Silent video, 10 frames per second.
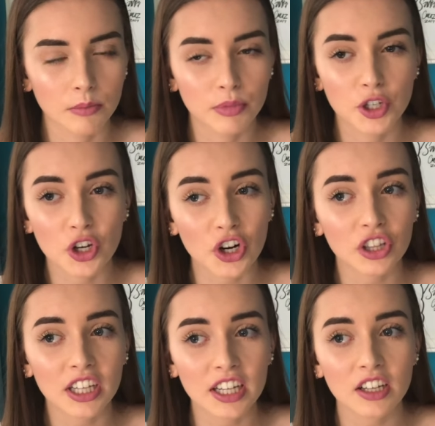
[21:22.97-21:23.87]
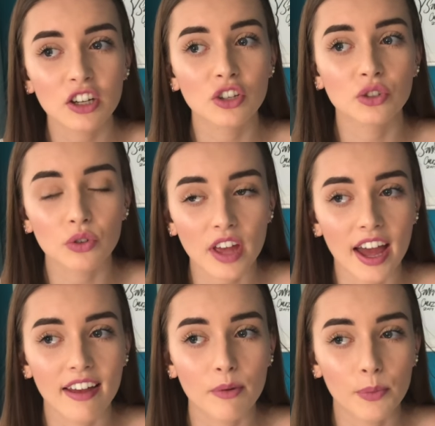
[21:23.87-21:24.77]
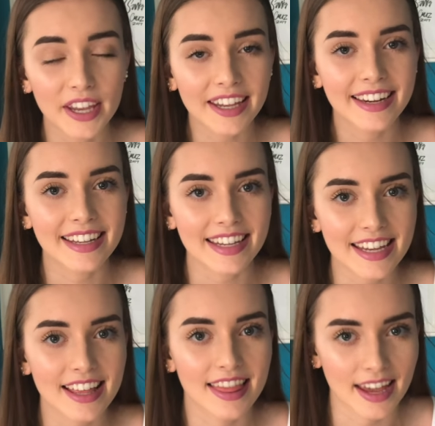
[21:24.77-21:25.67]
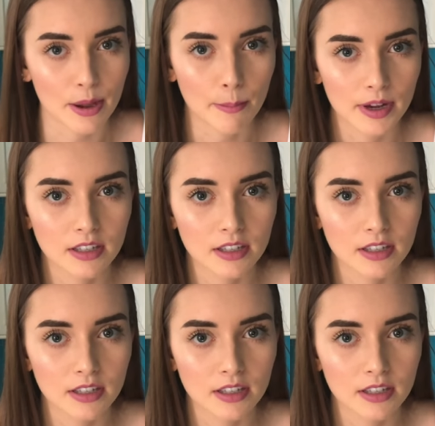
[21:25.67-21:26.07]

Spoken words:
purely so that we can eat them